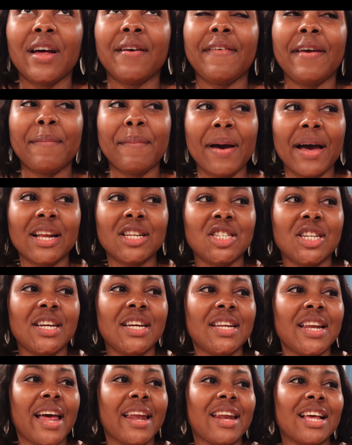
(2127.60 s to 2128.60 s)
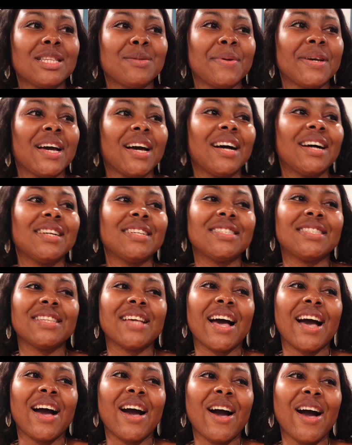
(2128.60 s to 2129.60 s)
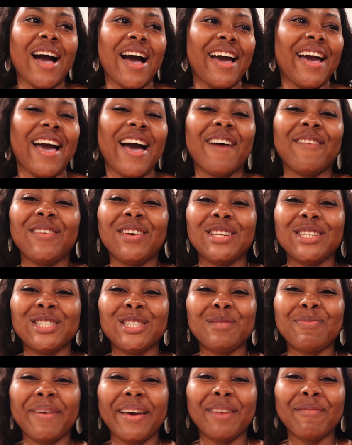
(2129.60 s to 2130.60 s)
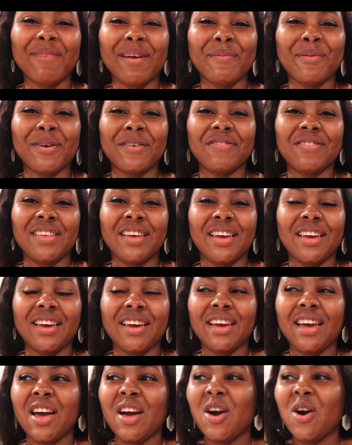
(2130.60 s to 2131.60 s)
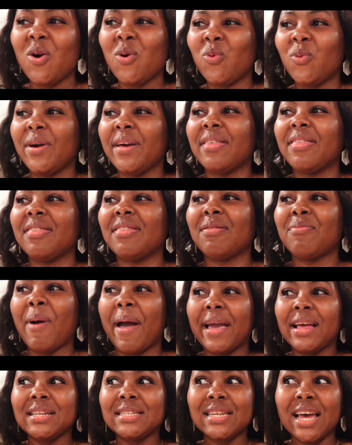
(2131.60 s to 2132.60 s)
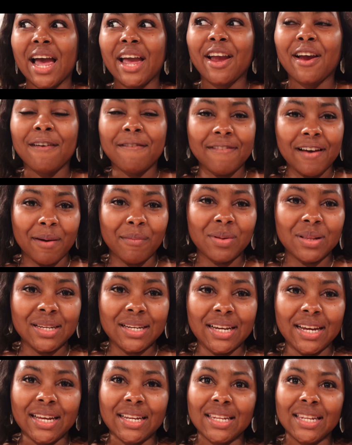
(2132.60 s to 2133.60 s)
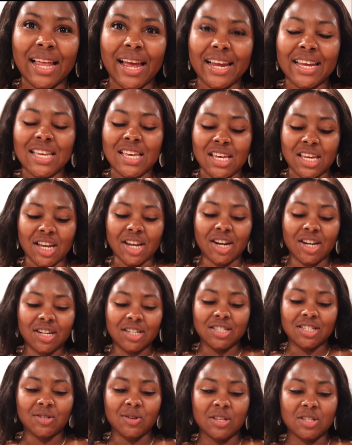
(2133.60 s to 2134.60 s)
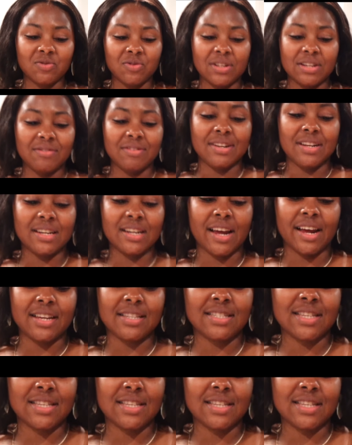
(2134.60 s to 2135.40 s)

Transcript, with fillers: have imagined, and that's because I haven't spent my birthday with my entire family in like years, so it's really, really nice